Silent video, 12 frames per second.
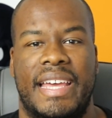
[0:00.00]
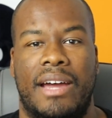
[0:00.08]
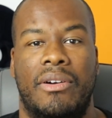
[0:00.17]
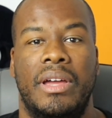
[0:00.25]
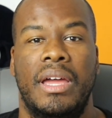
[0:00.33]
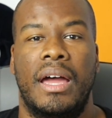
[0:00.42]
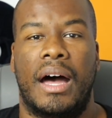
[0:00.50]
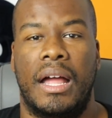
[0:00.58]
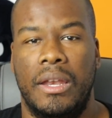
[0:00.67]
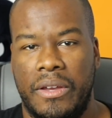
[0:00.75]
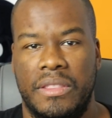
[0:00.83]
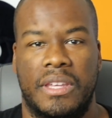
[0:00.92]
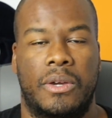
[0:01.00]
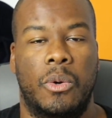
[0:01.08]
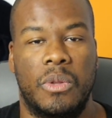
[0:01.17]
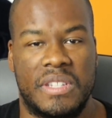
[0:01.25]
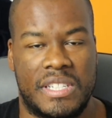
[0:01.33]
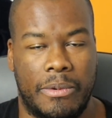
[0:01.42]
Now, I look at the
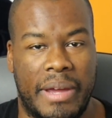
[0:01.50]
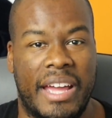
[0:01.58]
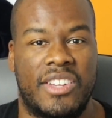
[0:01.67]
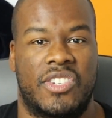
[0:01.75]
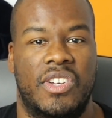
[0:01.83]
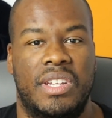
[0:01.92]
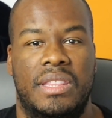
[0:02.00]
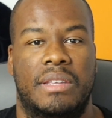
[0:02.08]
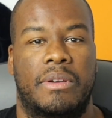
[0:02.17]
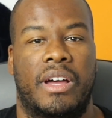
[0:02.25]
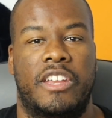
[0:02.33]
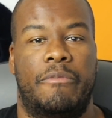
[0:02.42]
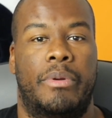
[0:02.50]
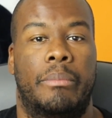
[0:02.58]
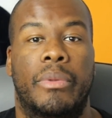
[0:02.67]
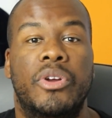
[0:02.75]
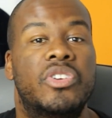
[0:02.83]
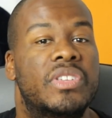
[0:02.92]
calls to action and the kind of
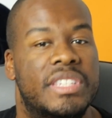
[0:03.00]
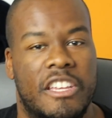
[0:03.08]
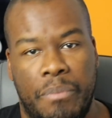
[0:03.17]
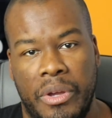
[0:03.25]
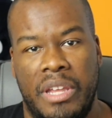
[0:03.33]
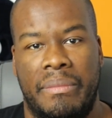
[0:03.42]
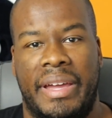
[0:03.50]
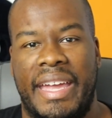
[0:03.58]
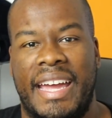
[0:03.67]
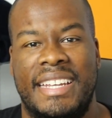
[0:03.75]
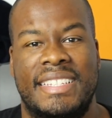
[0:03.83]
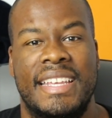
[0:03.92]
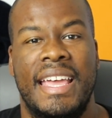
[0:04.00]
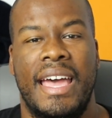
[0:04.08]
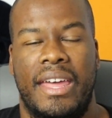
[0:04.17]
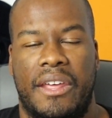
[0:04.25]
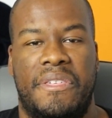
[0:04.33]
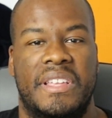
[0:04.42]
promotions I've put in my ads,
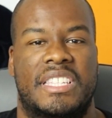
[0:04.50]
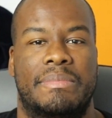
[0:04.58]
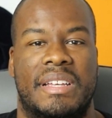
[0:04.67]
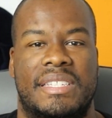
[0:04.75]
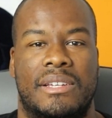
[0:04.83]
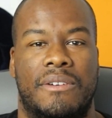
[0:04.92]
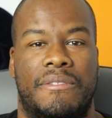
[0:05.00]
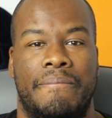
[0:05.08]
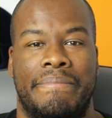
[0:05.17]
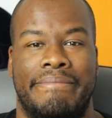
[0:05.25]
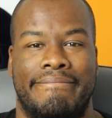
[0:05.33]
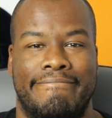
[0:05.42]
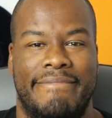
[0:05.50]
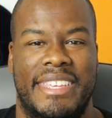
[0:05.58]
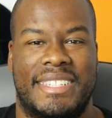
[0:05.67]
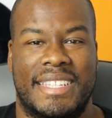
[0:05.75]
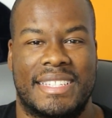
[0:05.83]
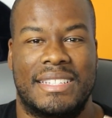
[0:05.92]
and I think to myself, hmm,
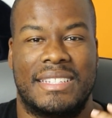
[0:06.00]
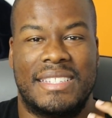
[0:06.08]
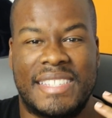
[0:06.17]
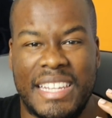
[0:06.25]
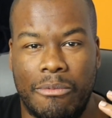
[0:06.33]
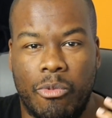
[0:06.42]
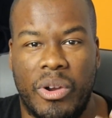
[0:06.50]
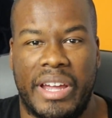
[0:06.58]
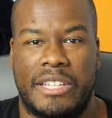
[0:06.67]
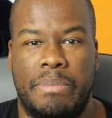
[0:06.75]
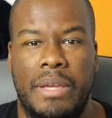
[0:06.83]
this doesn't seem right.